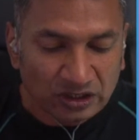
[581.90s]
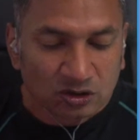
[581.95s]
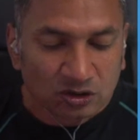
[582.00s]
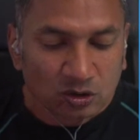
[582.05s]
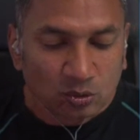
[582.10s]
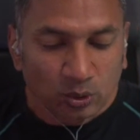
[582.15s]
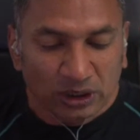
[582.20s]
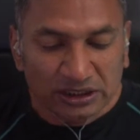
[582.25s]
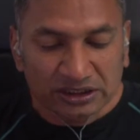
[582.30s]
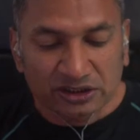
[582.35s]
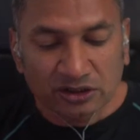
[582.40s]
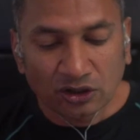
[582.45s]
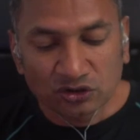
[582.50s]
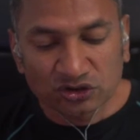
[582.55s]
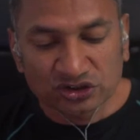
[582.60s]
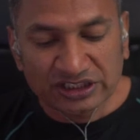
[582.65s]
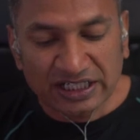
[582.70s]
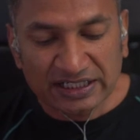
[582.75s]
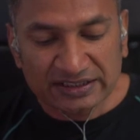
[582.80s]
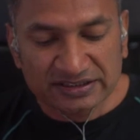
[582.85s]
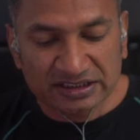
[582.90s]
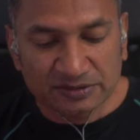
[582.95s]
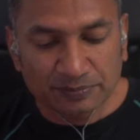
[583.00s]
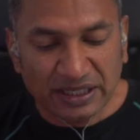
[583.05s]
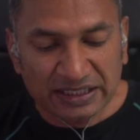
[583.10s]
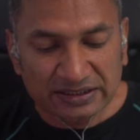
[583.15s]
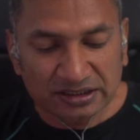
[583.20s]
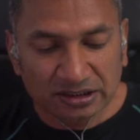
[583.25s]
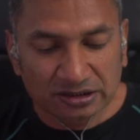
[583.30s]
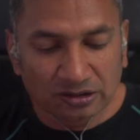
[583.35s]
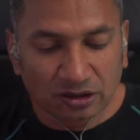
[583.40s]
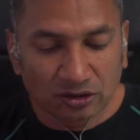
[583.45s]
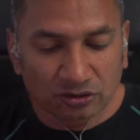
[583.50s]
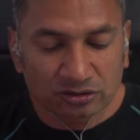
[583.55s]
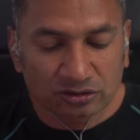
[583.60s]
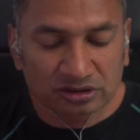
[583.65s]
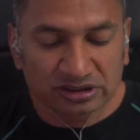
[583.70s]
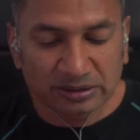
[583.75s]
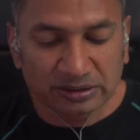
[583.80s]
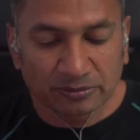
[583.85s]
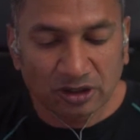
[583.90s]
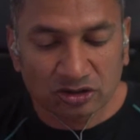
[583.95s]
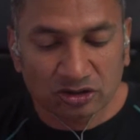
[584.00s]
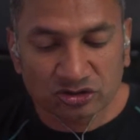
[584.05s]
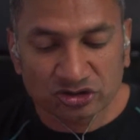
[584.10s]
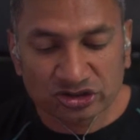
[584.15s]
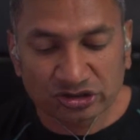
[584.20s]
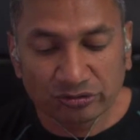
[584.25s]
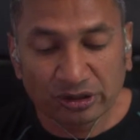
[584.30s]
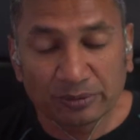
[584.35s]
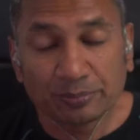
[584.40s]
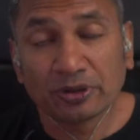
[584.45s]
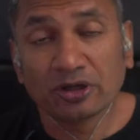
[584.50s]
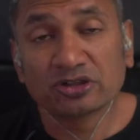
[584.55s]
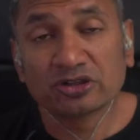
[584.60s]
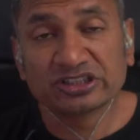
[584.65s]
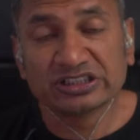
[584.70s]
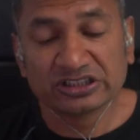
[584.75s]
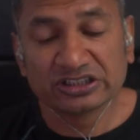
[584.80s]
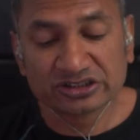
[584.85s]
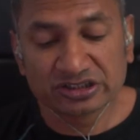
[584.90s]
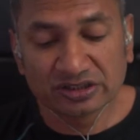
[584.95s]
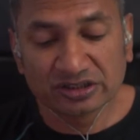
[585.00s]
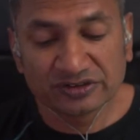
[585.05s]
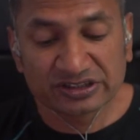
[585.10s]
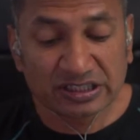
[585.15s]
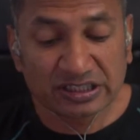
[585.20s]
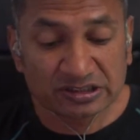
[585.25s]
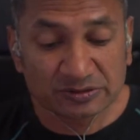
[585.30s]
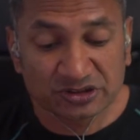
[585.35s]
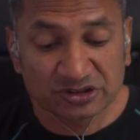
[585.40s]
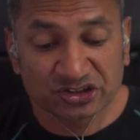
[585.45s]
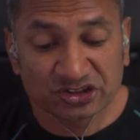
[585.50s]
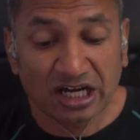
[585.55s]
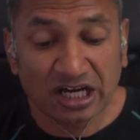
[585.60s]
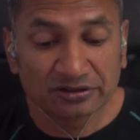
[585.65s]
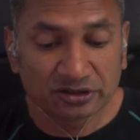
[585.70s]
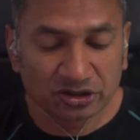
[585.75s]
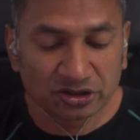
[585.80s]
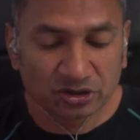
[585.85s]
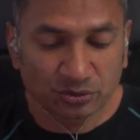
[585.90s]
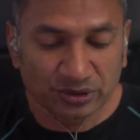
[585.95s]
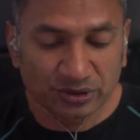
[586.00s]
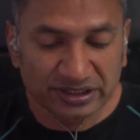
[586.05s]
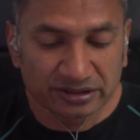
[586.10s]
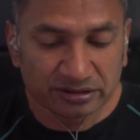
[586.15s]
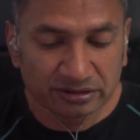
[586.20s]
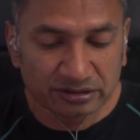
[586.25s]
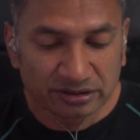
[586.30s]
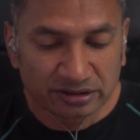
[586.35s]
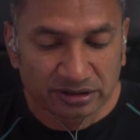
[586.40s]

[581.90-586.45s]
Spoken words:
When contacted by the local democracy reporting service, that's Charlotte Green,